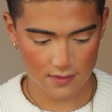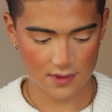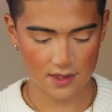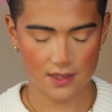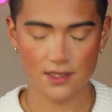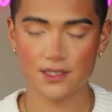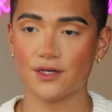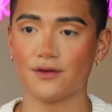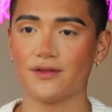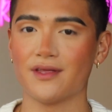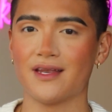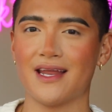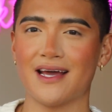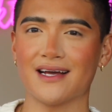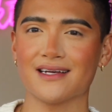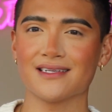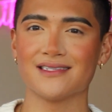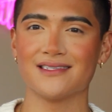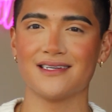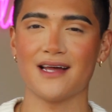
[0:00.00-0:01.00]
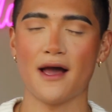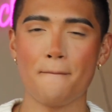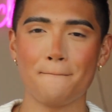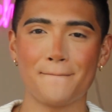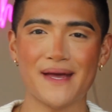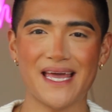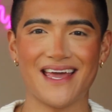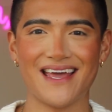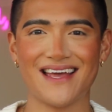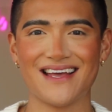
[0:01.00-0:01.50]
So the next
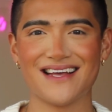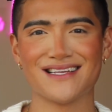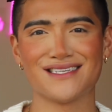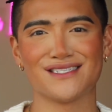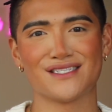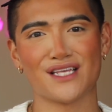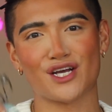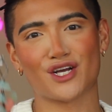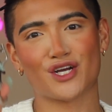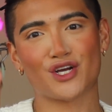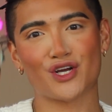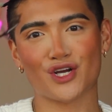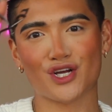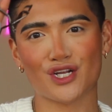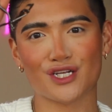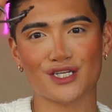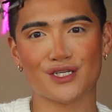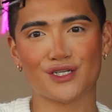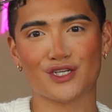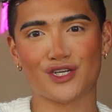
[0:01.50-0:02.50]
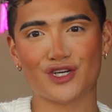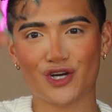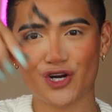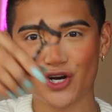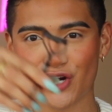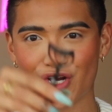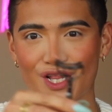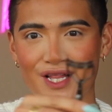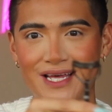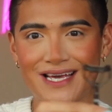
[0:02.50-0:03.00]
step is
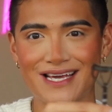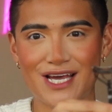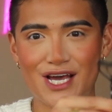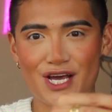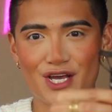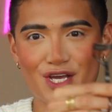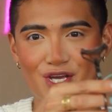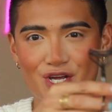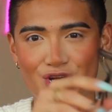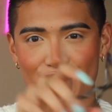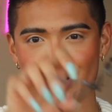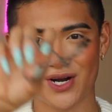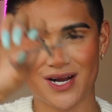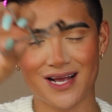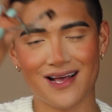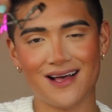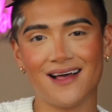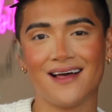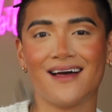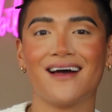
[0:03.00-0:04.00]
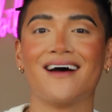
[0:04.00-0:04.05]
curling your